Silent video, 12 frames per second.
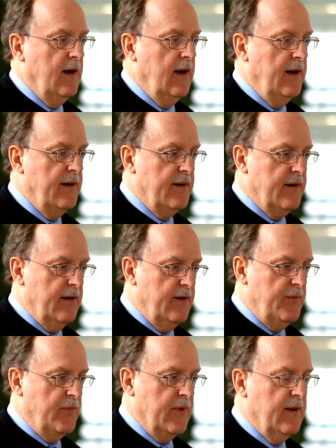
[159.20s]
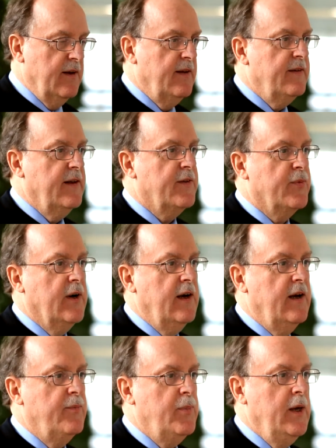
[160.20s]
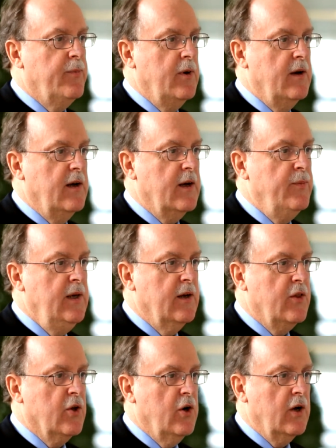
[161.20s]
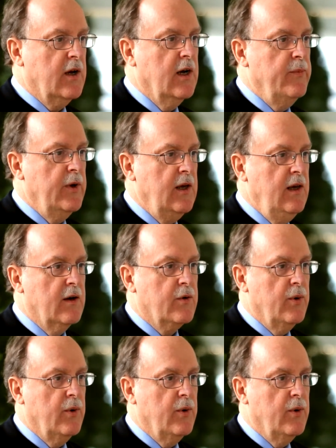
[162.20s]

And that's why people like me enjoy coming here.